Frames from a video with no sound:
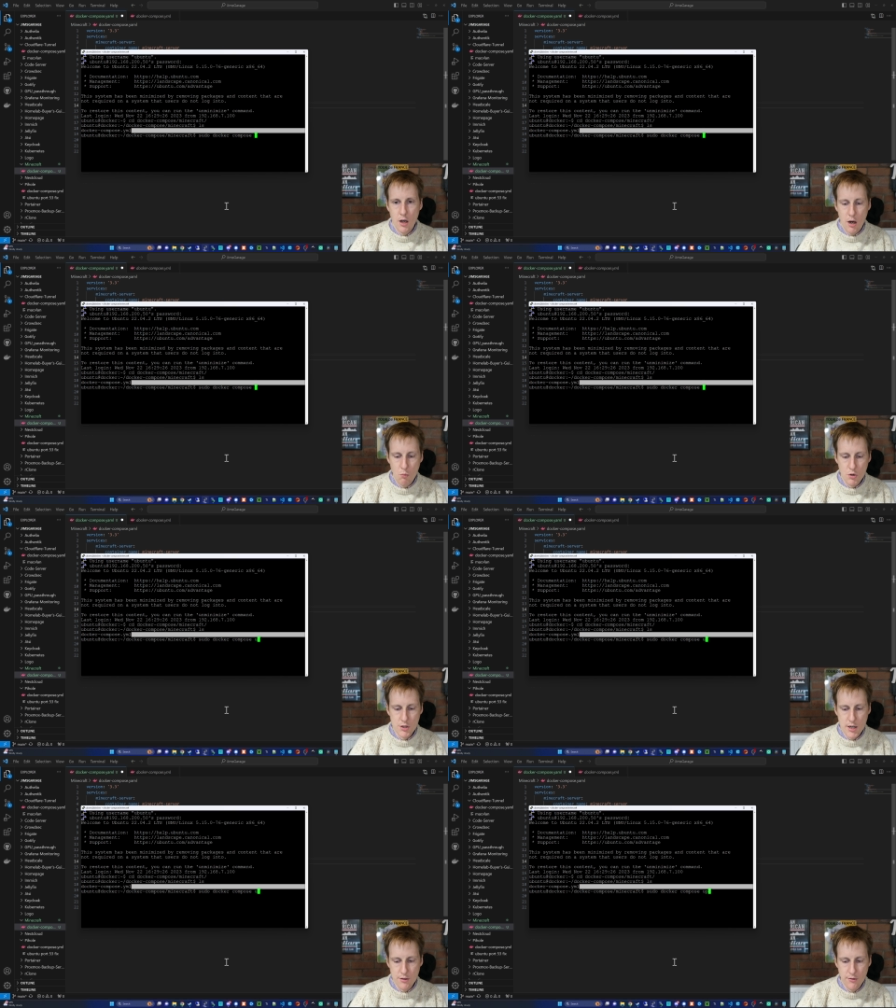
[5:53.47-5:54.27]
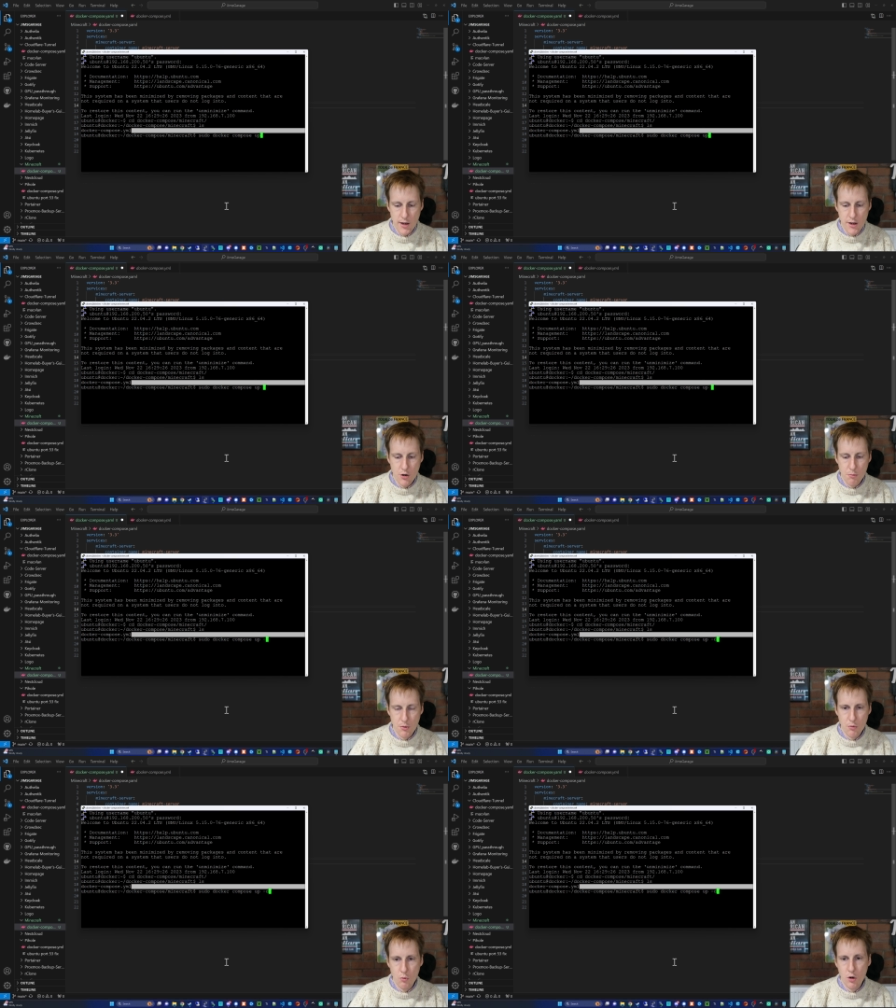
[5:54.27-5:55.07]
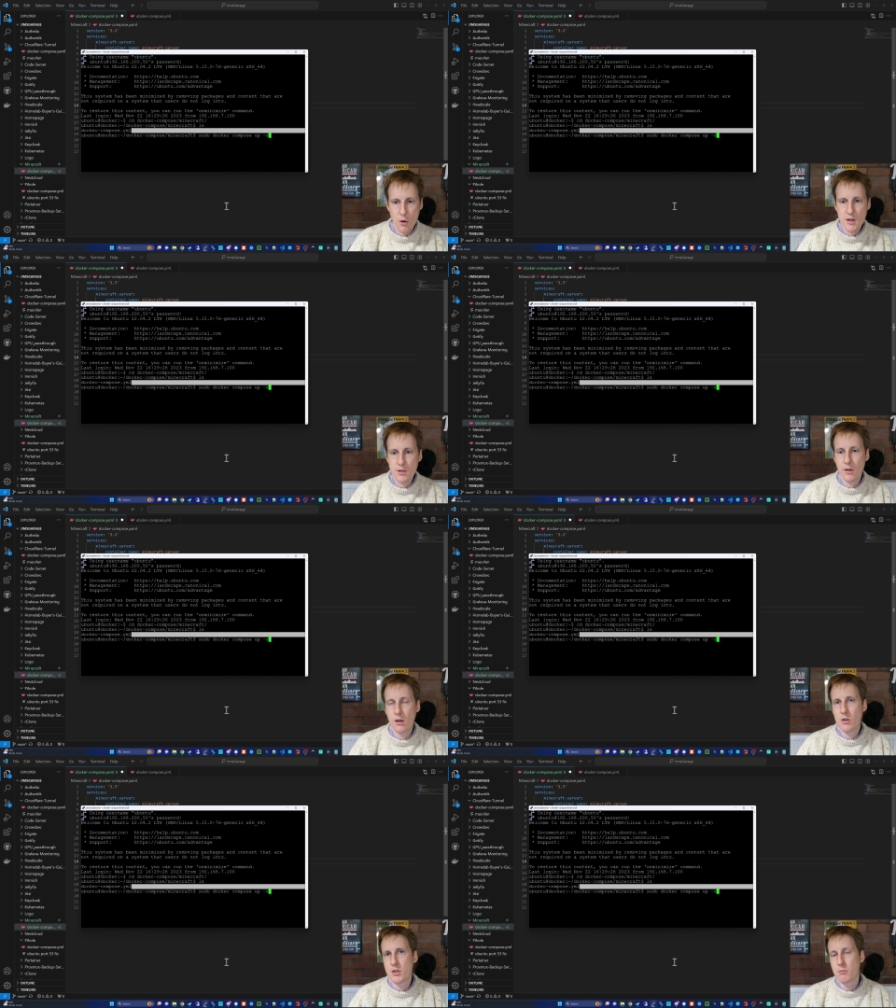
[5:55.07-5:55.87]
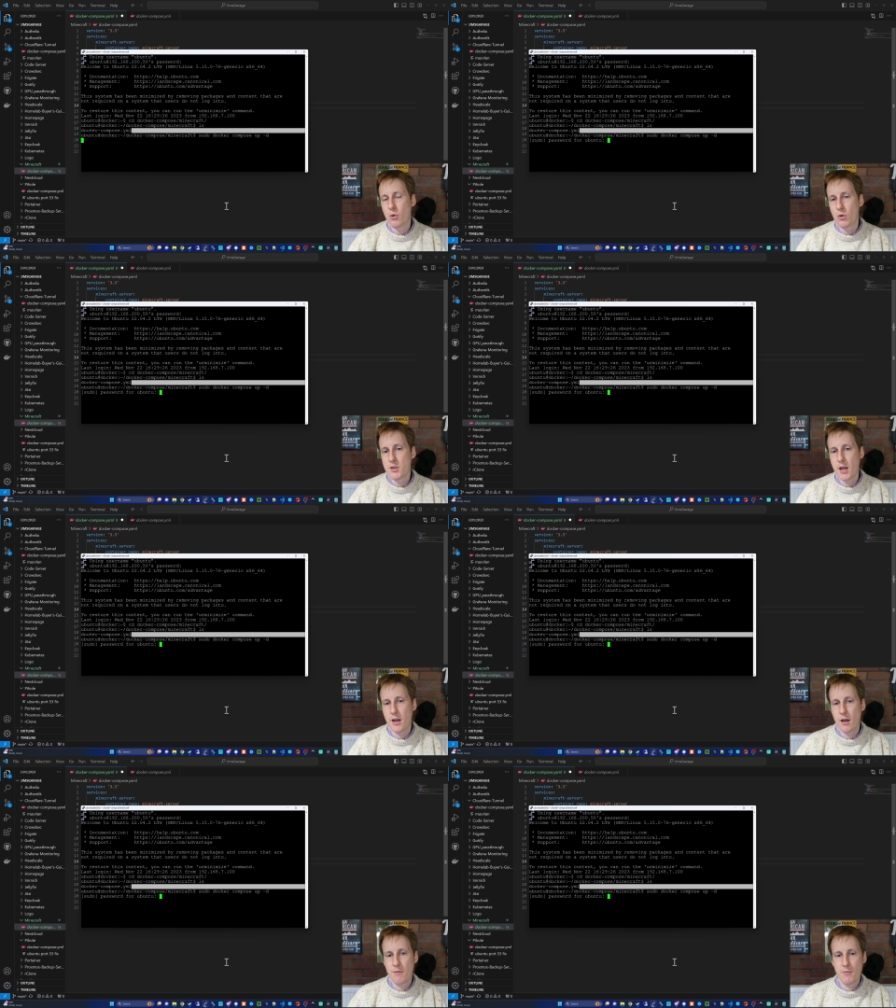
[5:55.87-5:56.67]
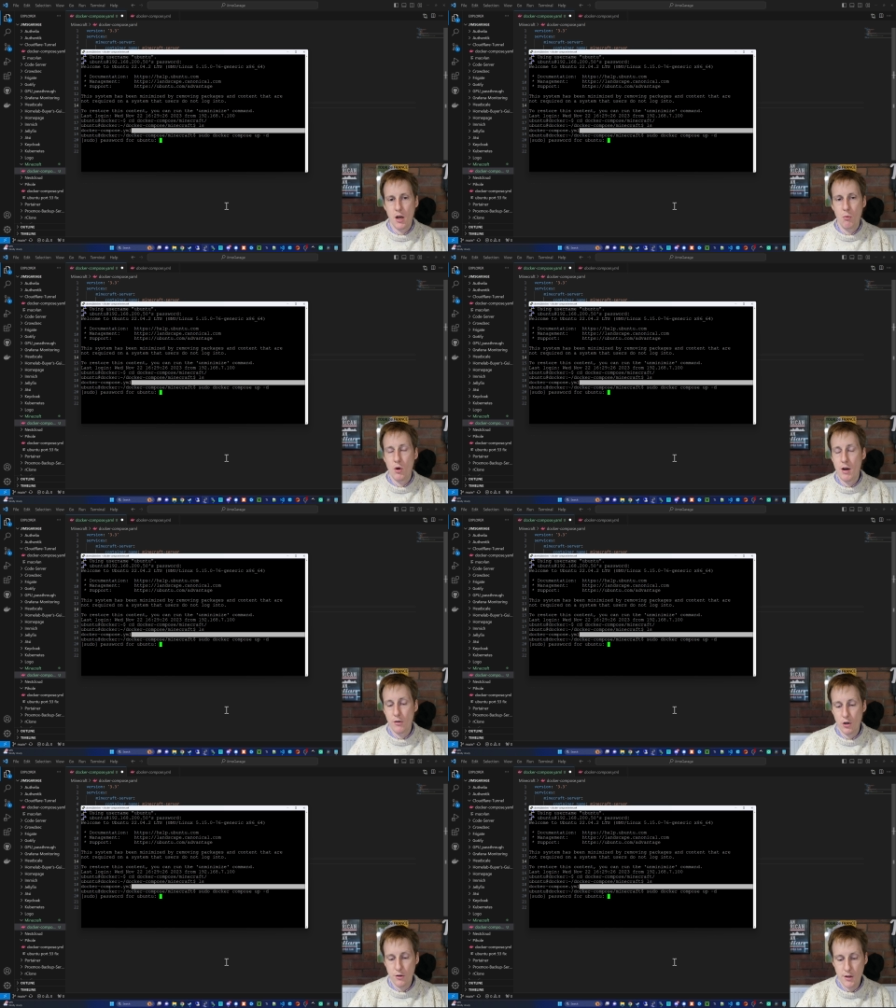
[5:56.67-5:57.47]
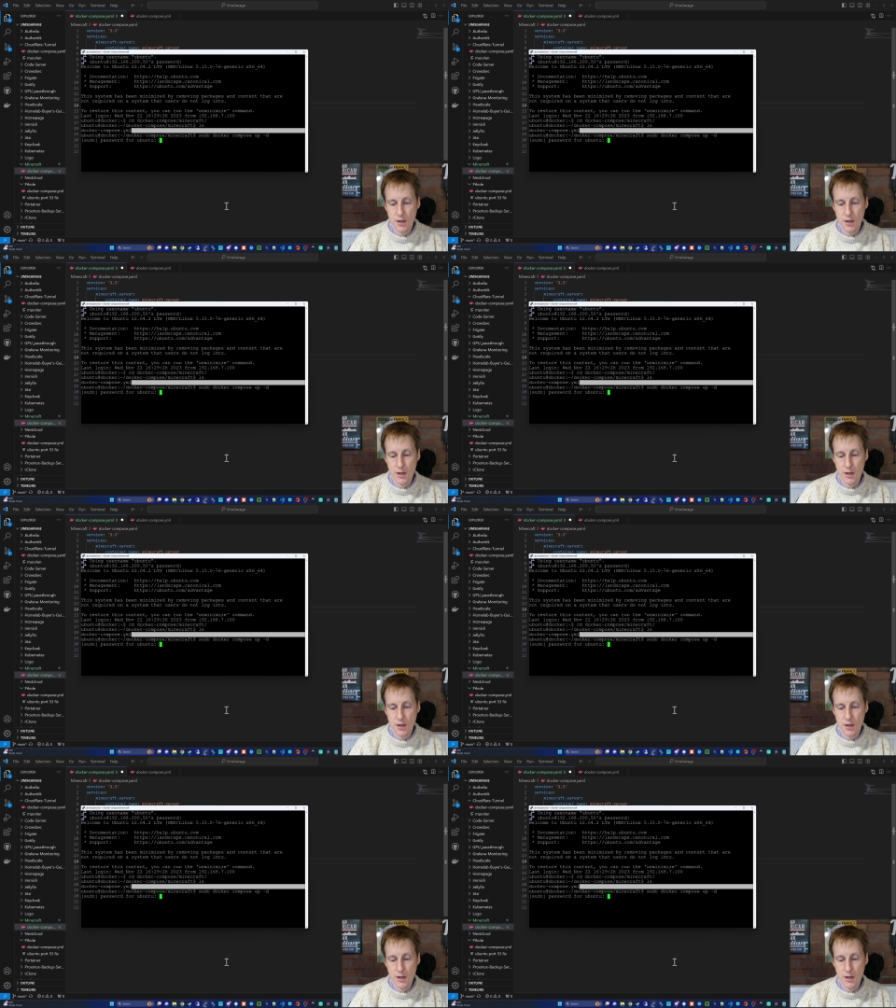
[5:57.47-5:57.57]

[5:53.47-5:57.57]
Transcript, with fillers: And once that's fired up, we'll go into the logs in Portainer and we'll have a look at